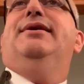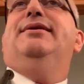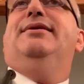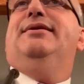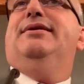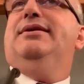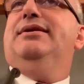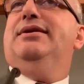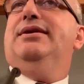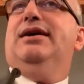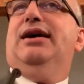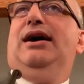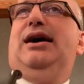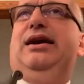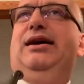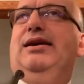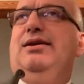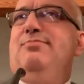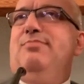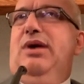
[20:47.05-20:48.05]
And
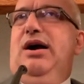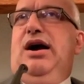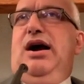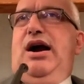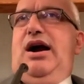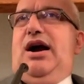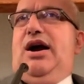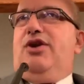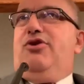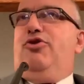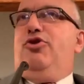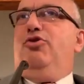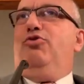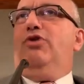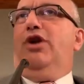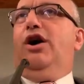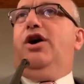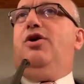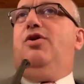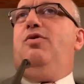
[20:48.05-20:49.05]
hey, my hair
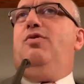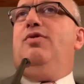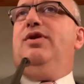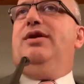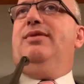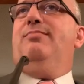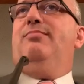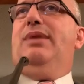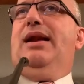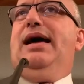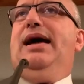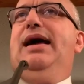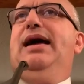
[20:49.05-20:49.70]
grew long and